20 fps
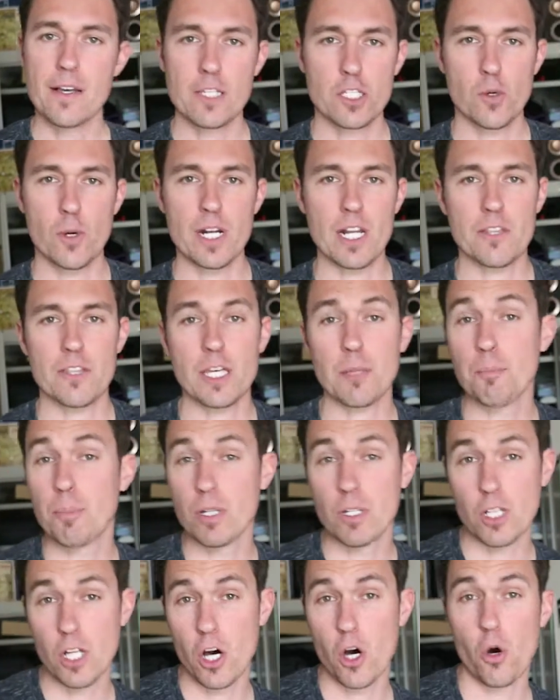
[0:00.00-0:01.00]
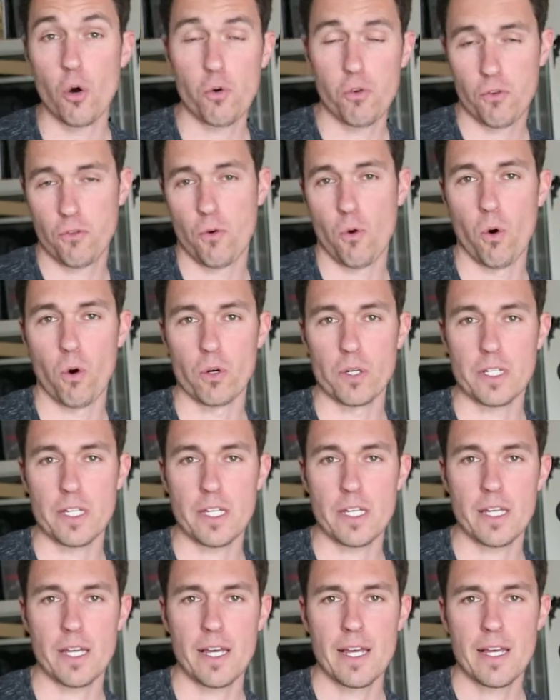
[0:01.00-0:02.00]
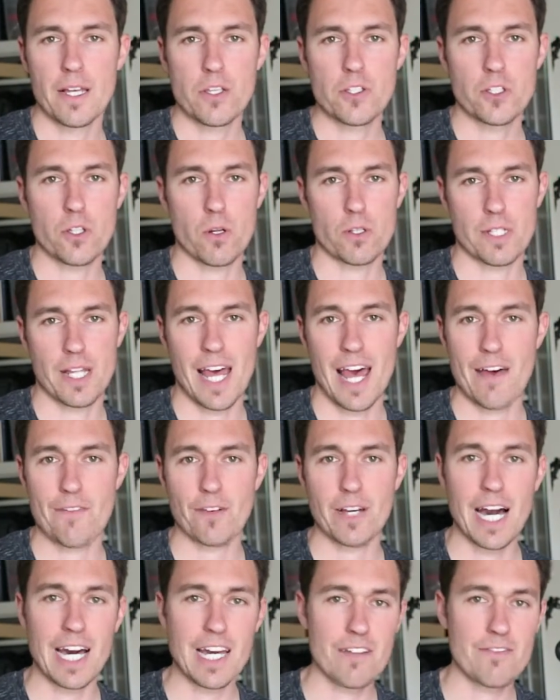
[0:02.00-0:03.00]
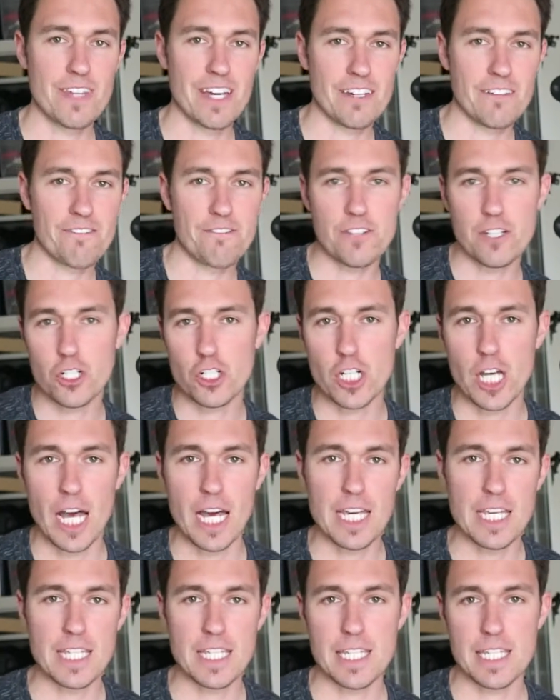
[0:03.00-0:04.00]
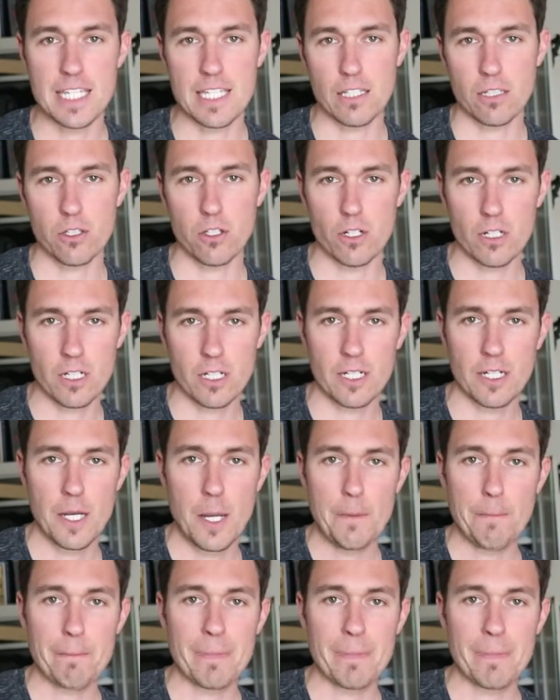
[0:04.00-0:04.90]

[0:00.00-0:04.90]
So anything below 40 starts to have kind of that fisheye-y look.